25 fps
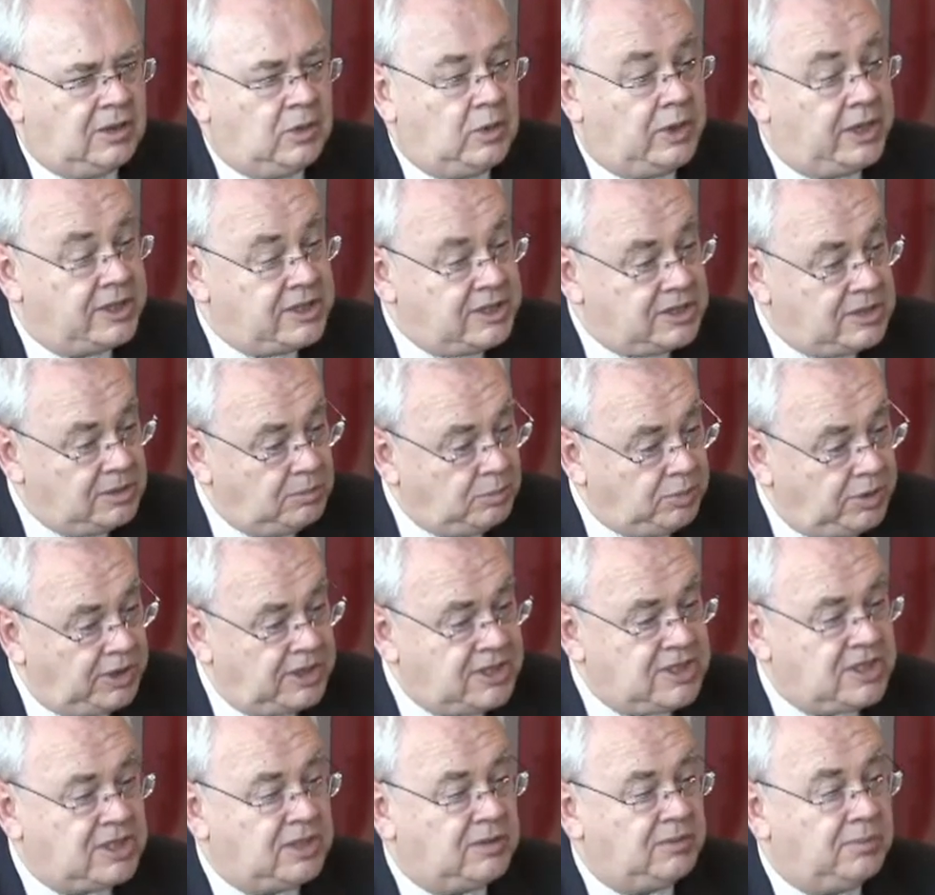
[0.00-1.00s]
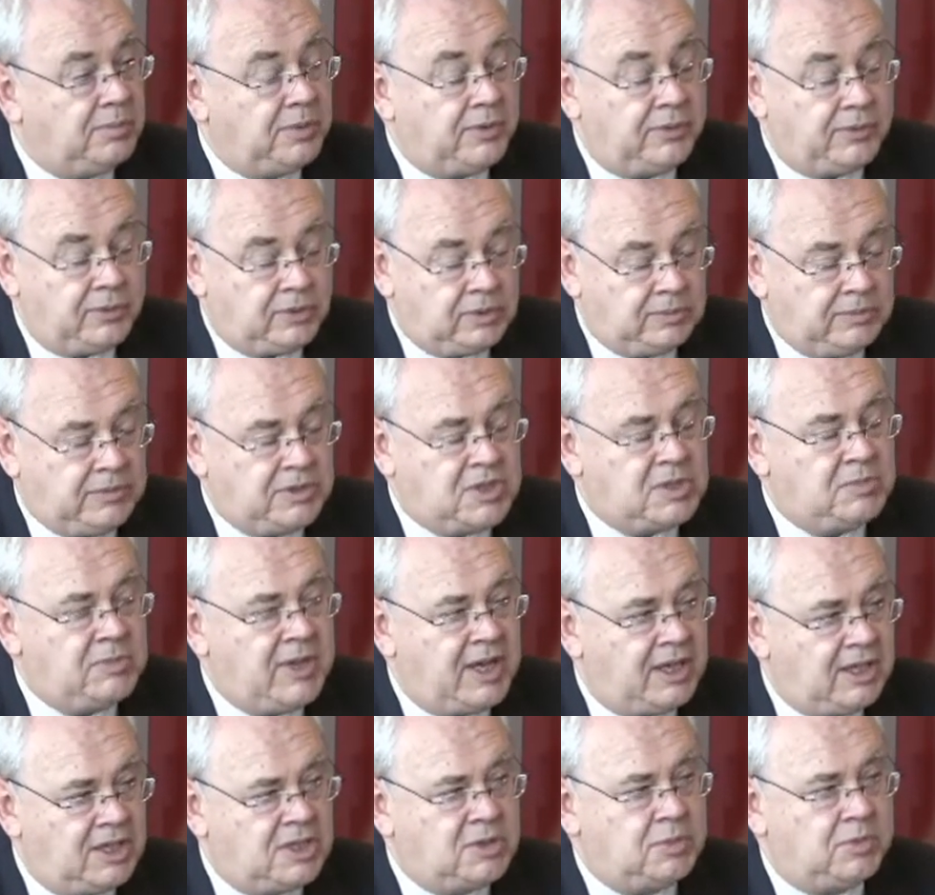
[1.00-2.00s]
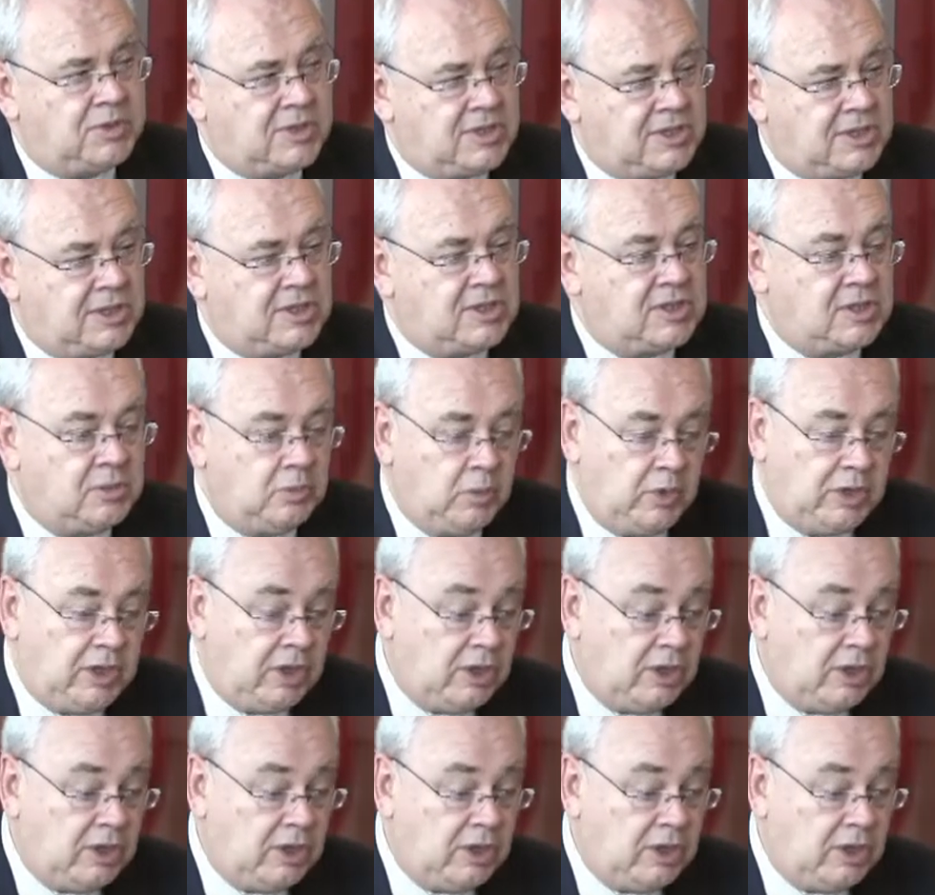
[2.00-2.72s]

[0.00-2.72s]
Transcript: quite an impressive performance management system.